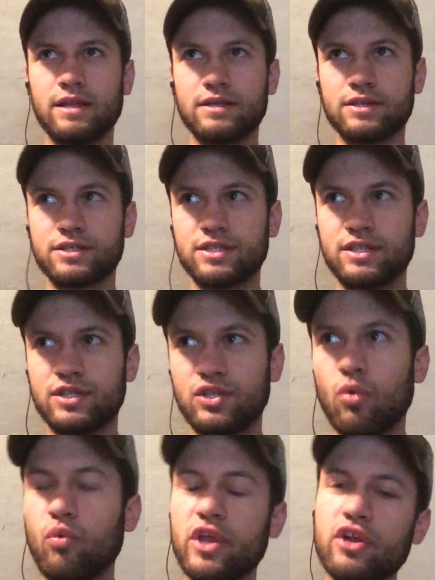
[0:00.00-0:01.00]
just
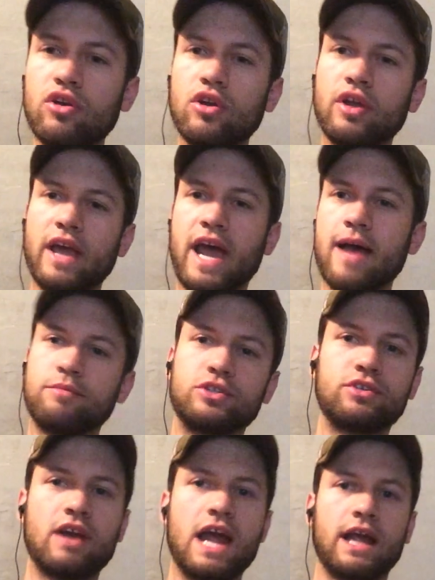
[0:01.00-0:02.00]
the weird,
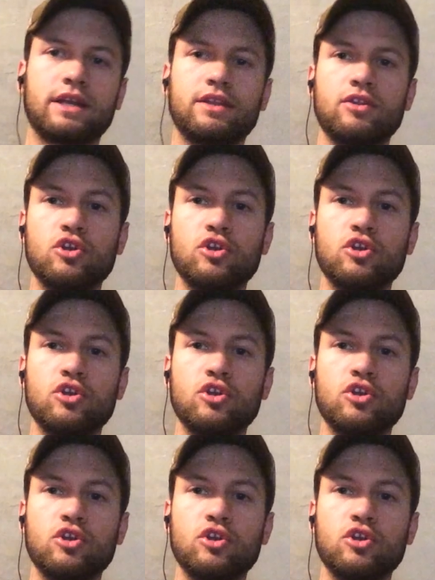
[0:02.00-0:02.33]
abstract,